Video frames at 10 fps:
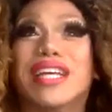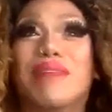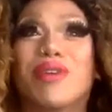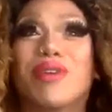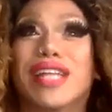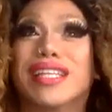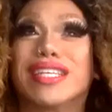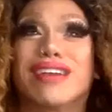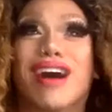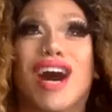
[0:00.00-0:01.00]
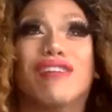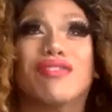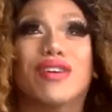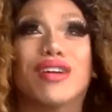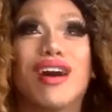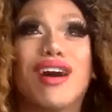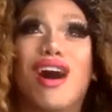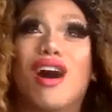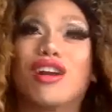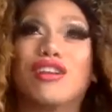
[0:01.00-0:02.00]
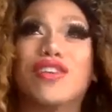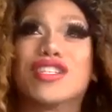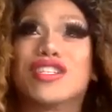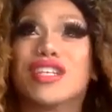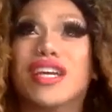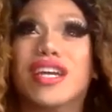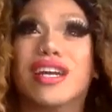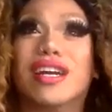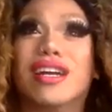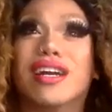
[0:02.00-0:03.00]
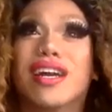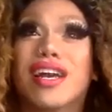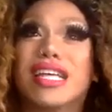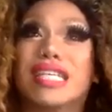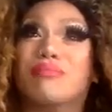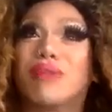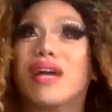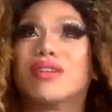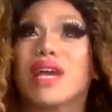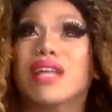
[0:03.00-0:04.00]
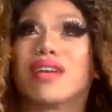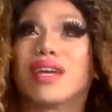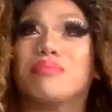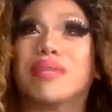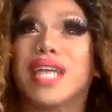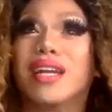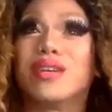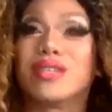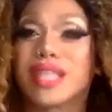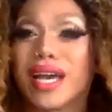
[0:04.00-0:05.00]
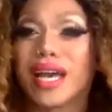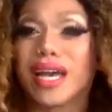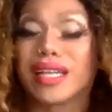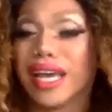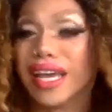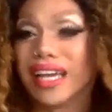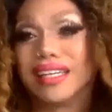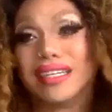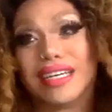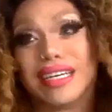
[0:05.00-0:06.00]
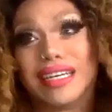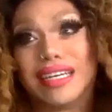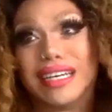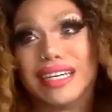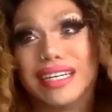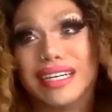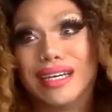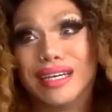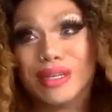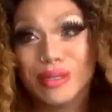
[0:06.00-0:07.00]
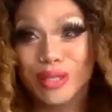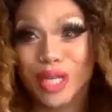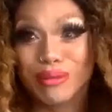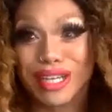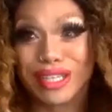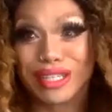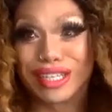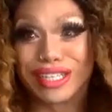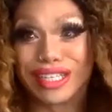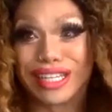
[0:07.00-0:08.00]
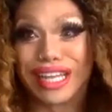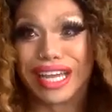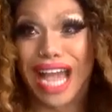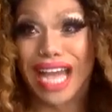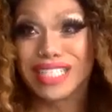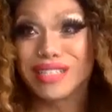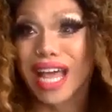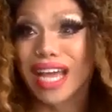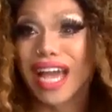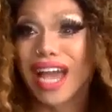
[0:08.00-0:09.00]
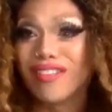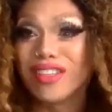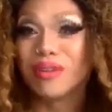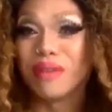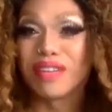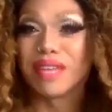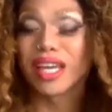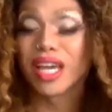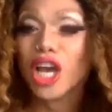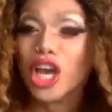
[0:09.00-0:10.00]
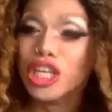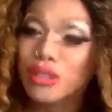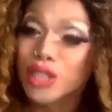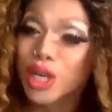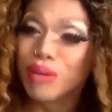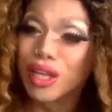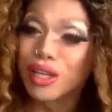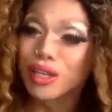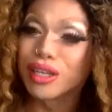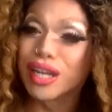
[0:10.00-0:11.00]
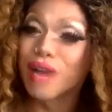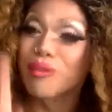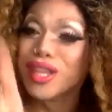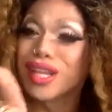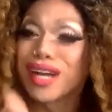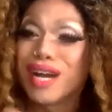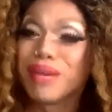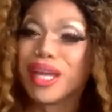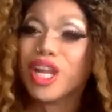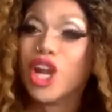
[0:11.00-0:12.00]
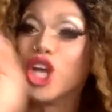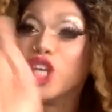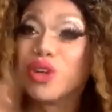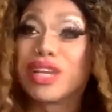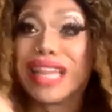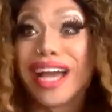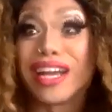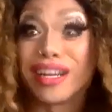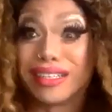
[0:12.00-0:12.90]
I'm wearing like this awful artificial hair, this brown. I look like a potato sack. Like, who told me I look good? Like, I've told my friends, like, you told me I look good. I read the comment. You're a liar.